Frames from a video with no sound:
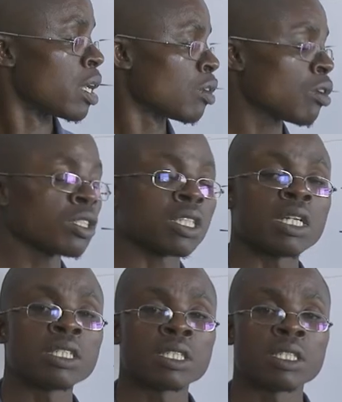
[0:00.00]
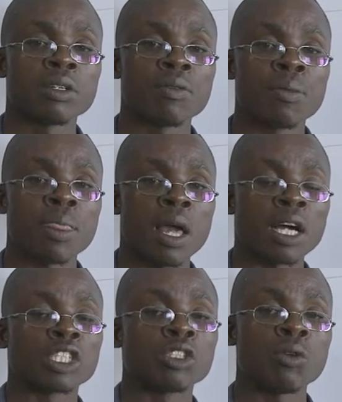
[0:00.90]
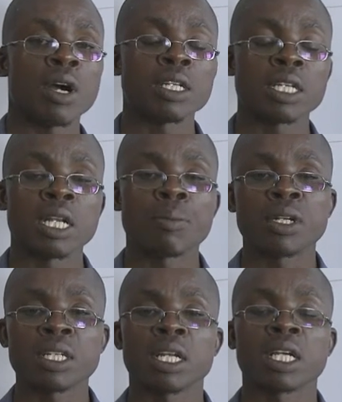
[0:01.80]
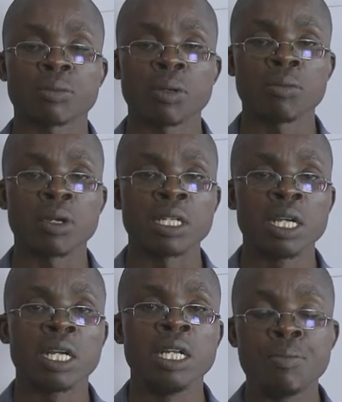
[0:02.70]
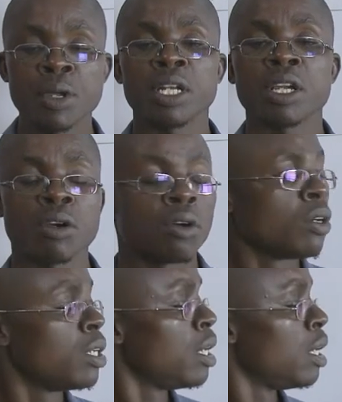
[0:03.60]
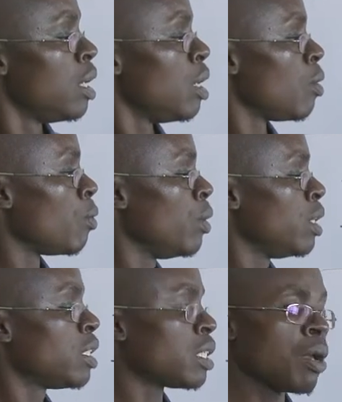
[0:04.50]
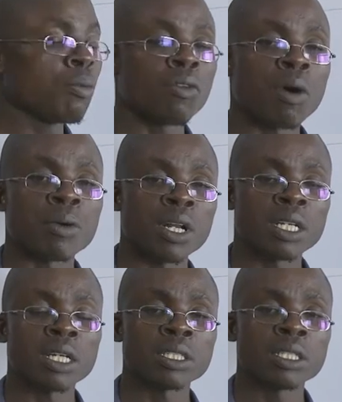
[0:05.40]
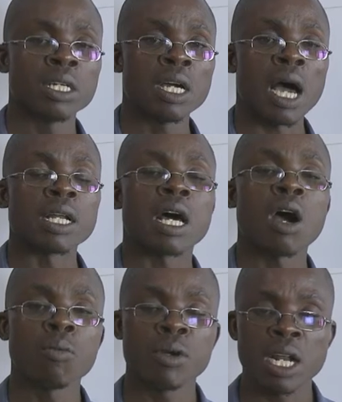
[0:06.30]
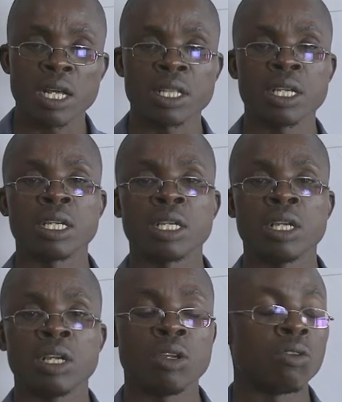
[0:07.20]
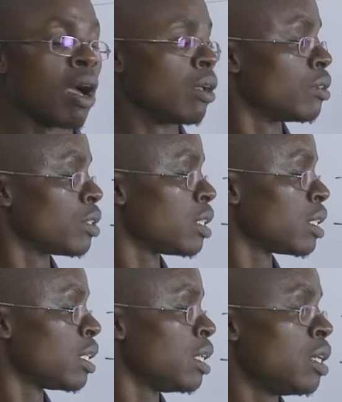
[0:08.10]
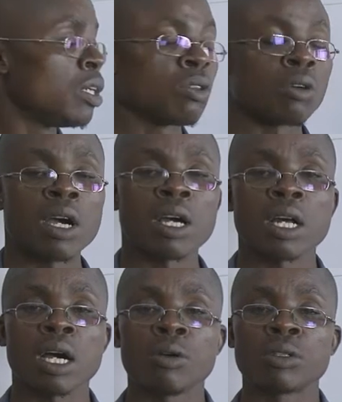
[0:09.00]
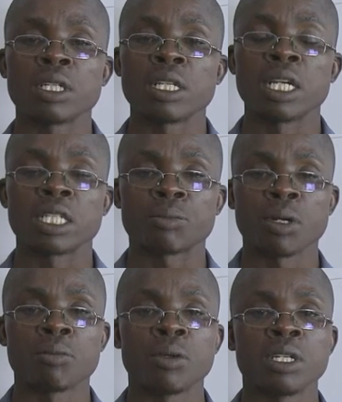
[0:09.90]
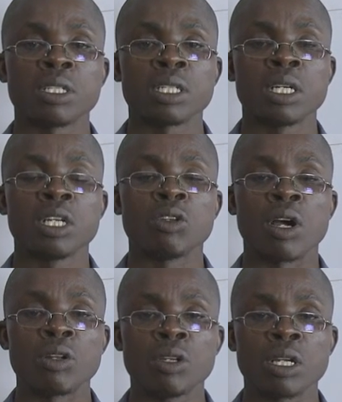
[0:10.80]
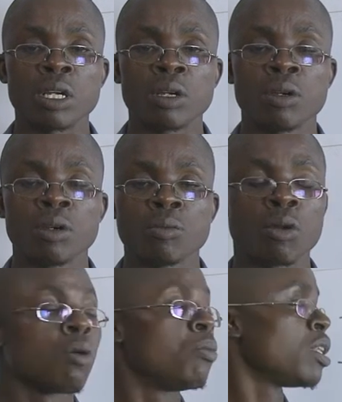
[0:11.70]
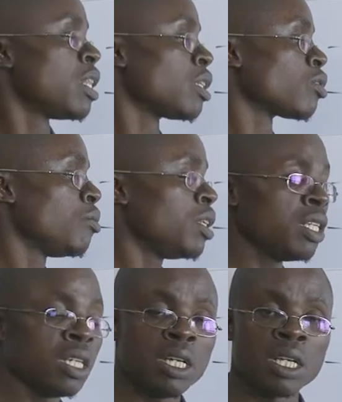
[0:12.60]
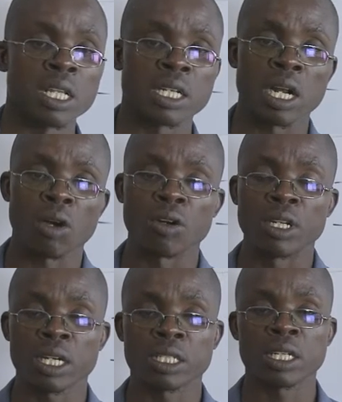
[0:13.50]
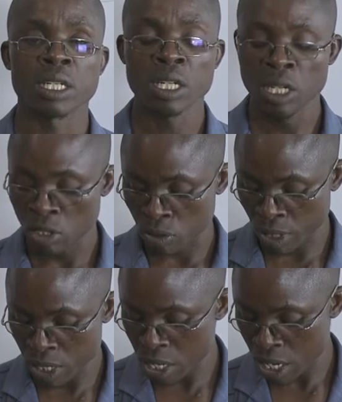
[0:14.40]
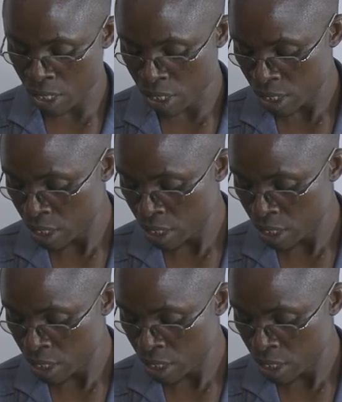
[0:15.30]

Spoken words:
retort stands as you want in a particular experiment, depending on which type of apparatus and how many are they you are using to carry out the experiment you are doing. Probably there are so many that are connected together.